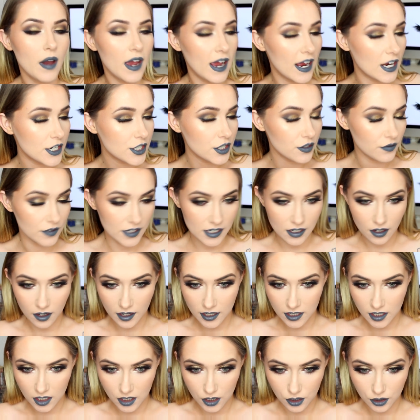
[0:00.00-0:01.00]
I actually really
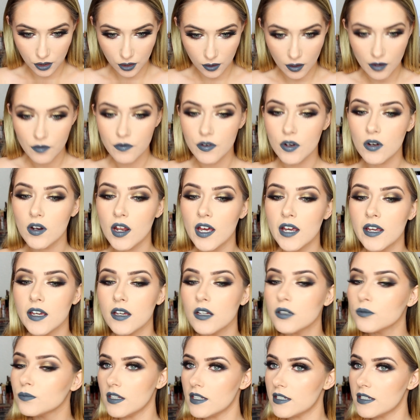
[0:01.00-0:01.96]
like it, you know. I feel like